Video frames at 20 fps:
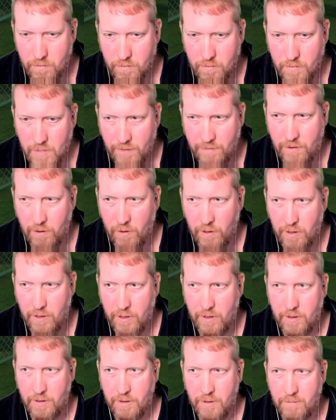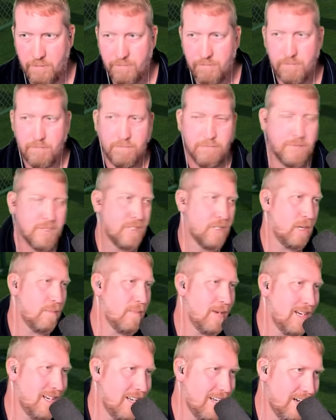That felt good. Suck
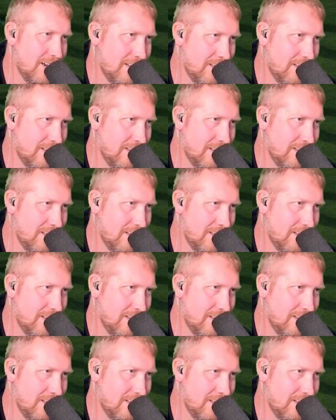my dick.